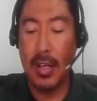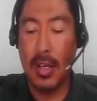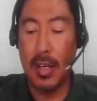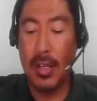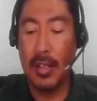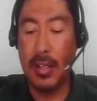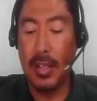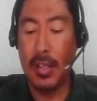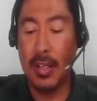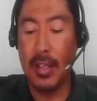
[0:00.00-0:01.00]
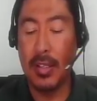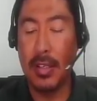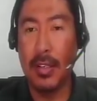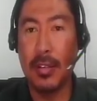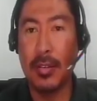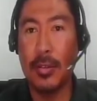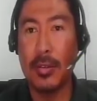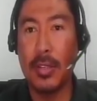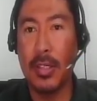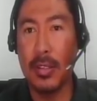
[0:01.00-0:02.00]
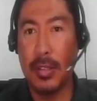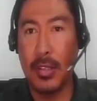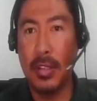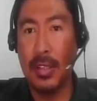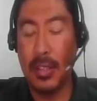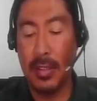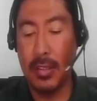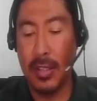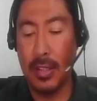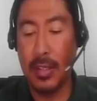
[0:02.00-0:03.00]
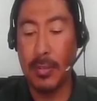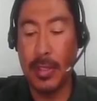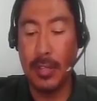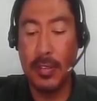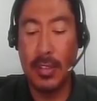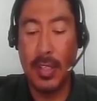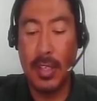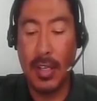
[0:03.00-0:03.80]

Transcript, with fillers: and uh, and their close their, their, and themselves,